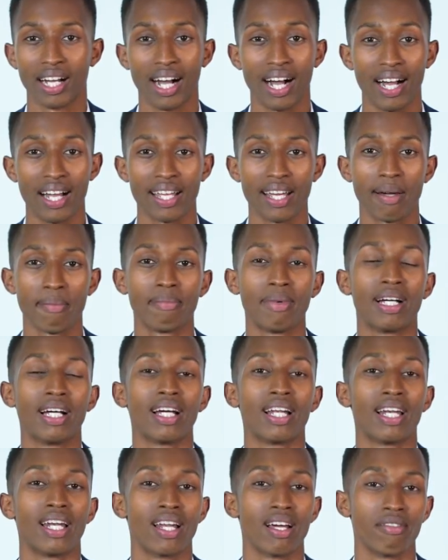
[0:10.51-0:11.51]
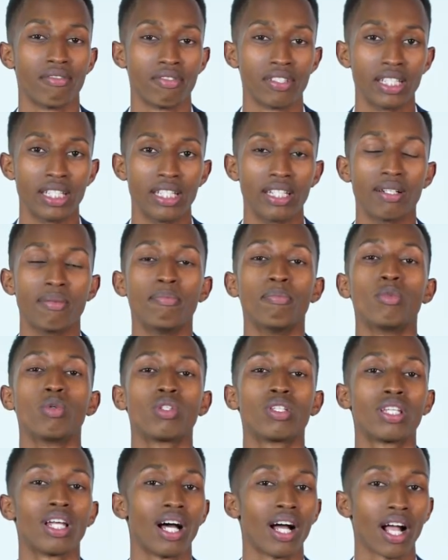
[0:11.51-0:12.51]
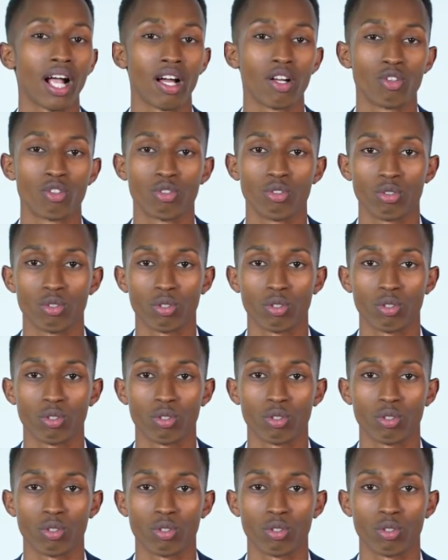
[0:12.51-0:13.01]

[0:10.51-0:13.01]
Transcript: I am Levi Mutanganshuru.